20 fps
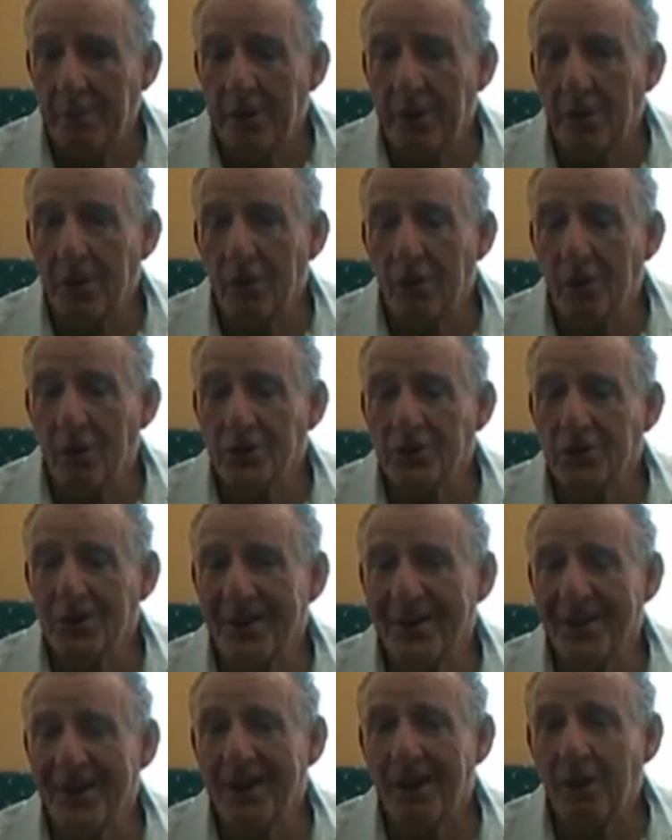because
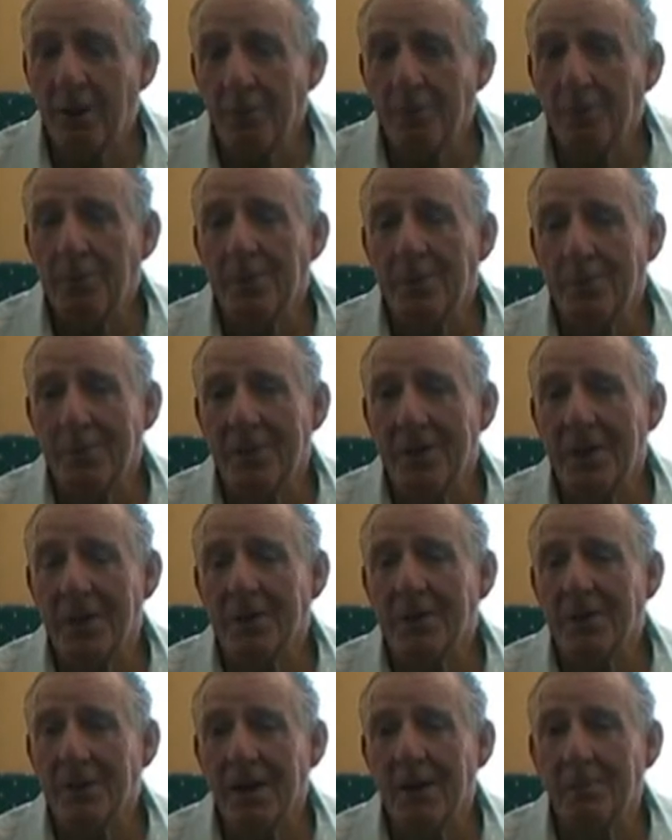they're not
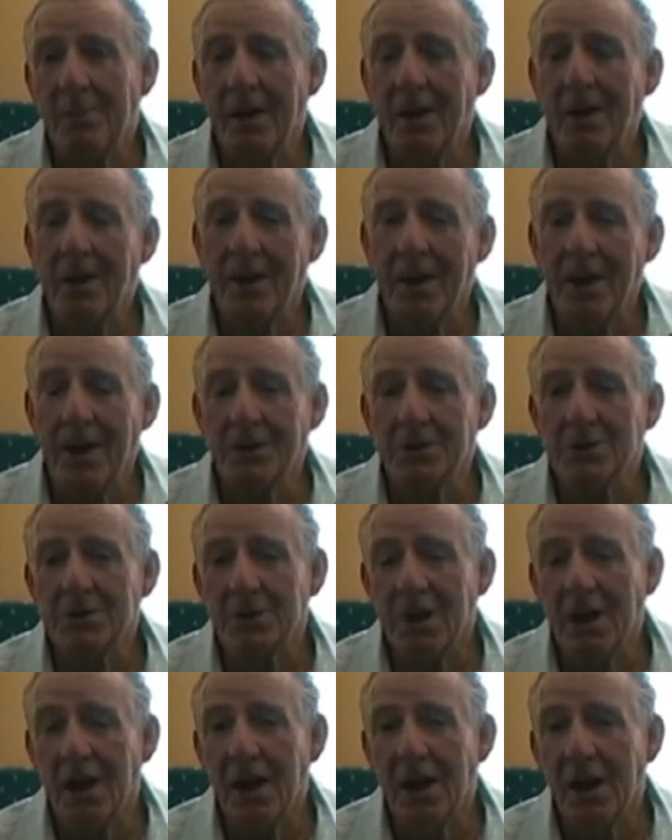prepared to come out and
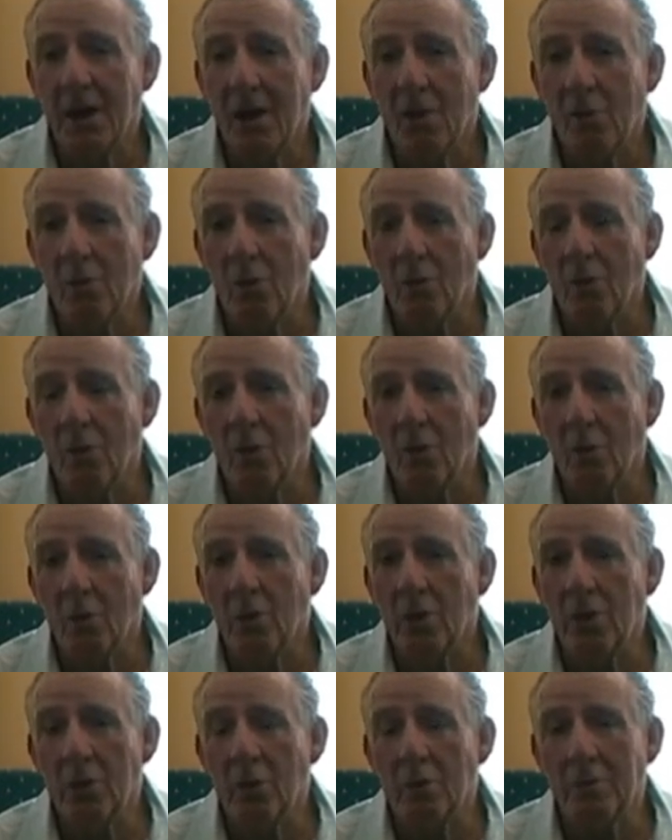say, well, look,
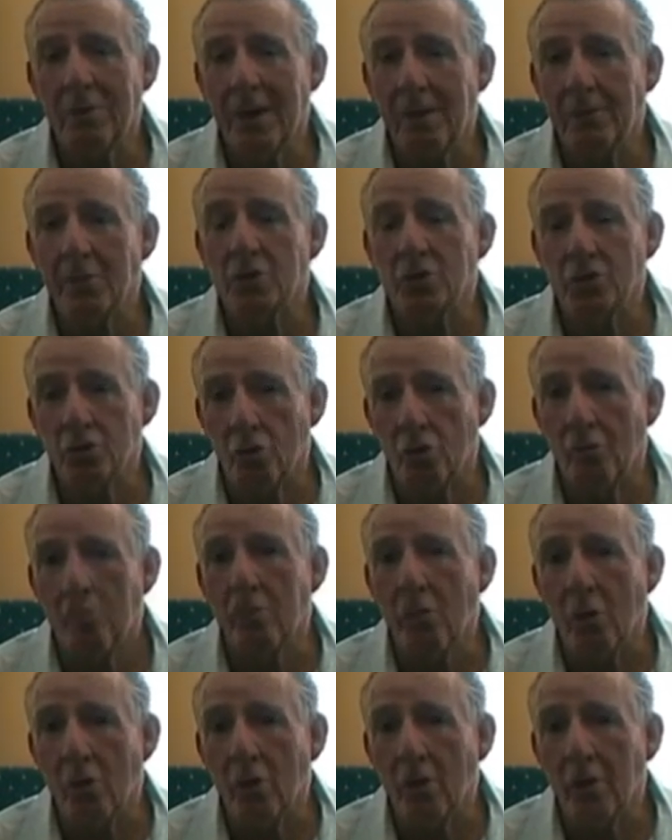we will publish
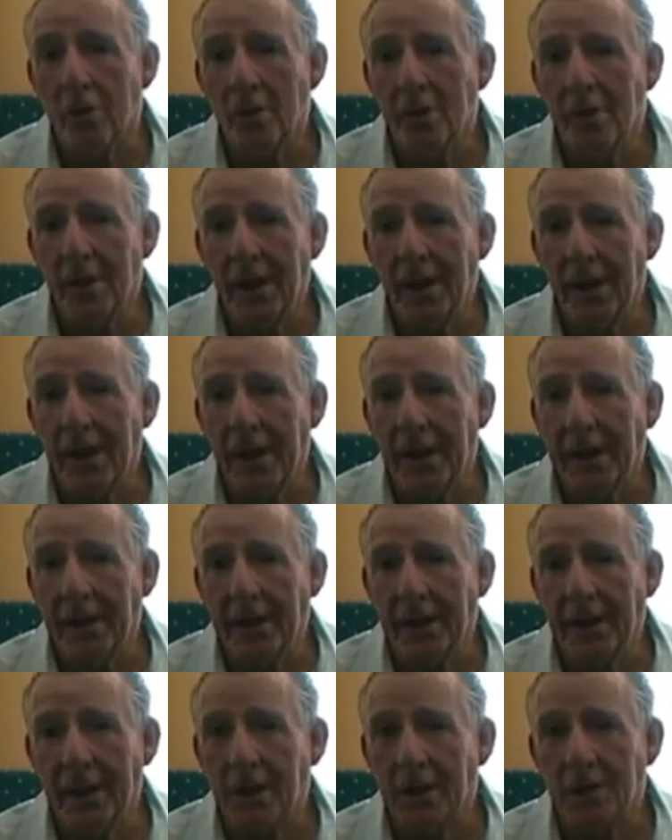your book
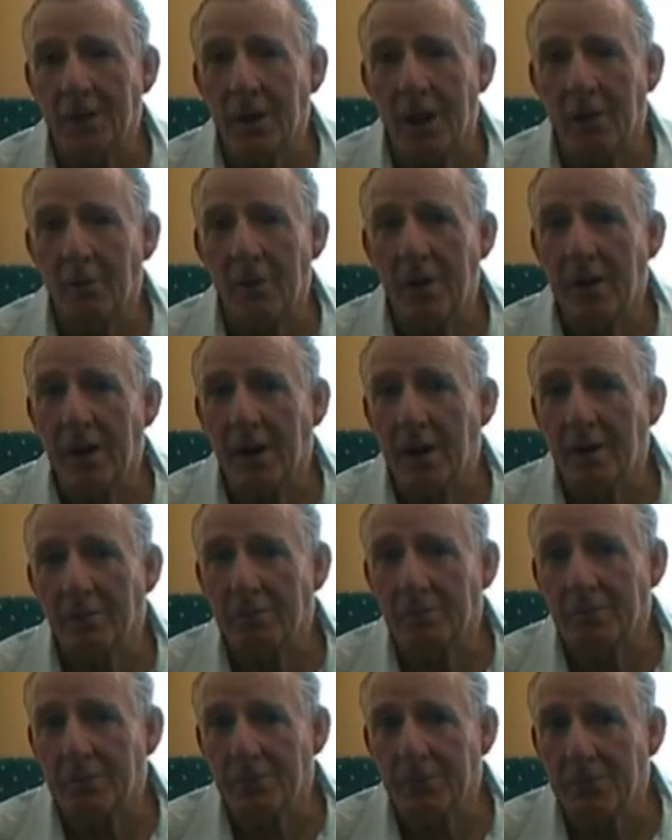and we're
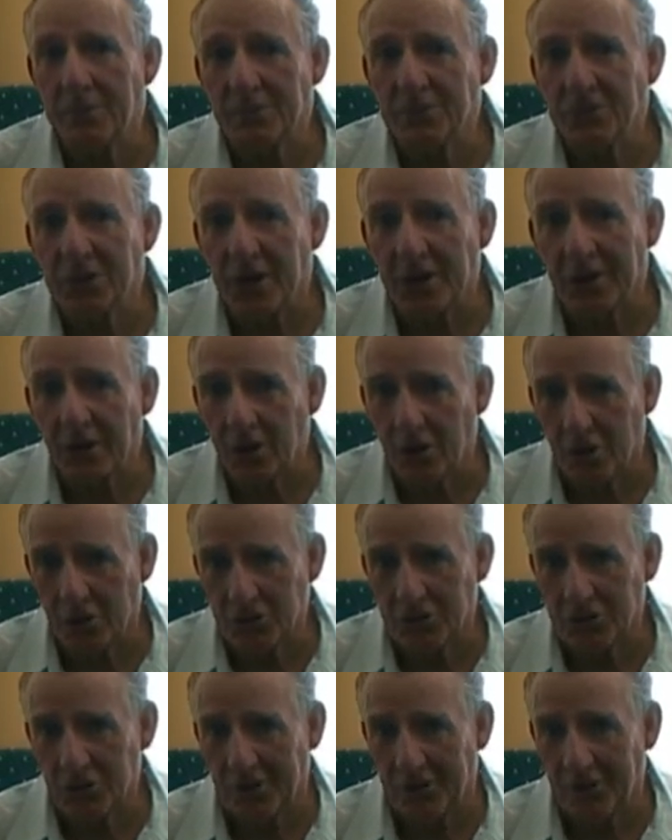going to share the
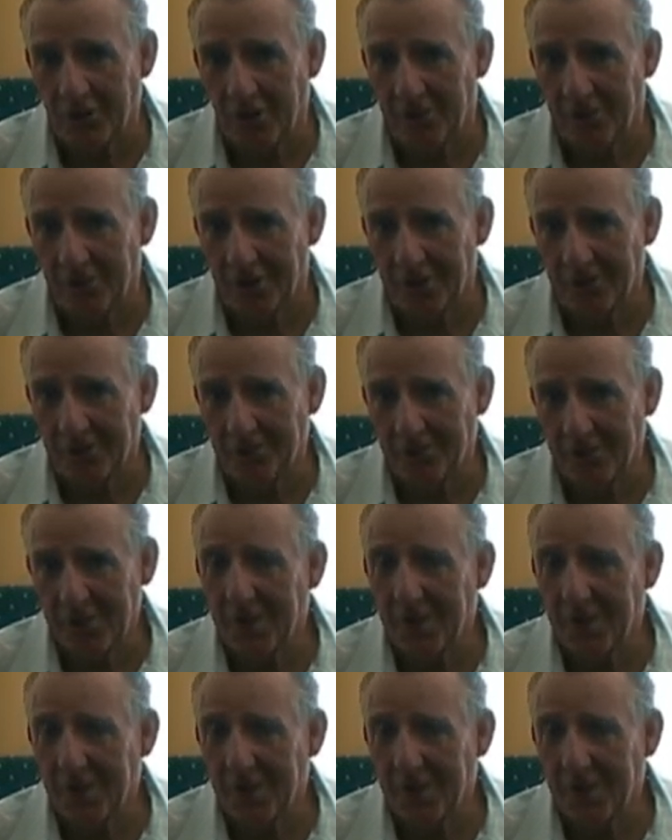cost of it.